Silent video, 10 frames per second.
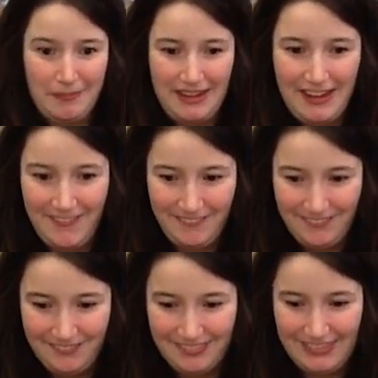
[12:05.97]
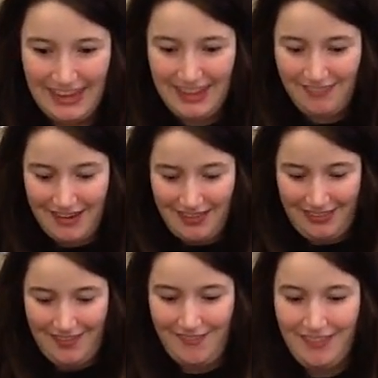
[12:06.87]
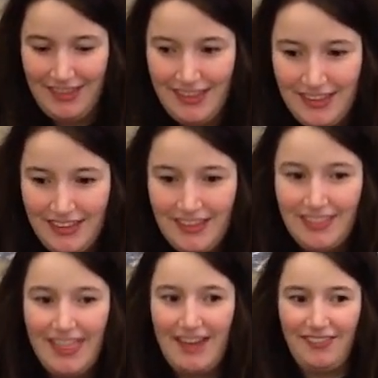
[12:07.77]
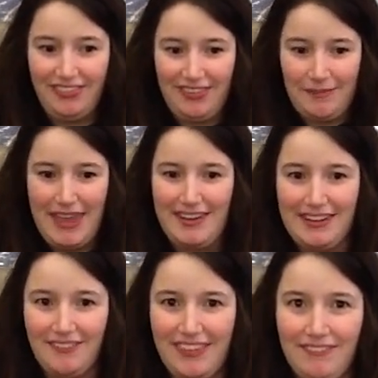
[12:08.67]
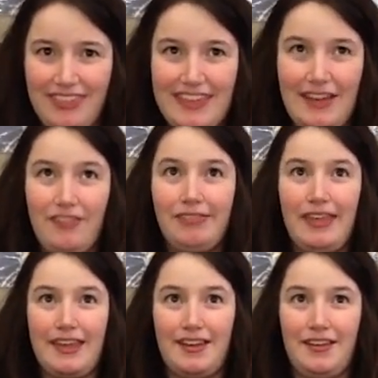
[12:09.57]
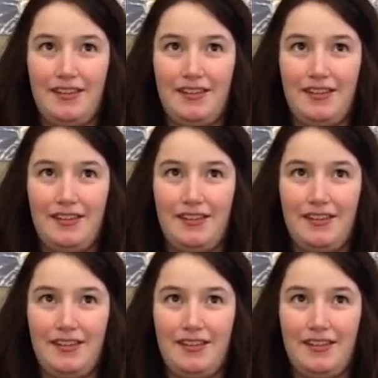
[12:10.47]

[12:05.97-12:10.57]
But anyway, so that was handing him something. That was like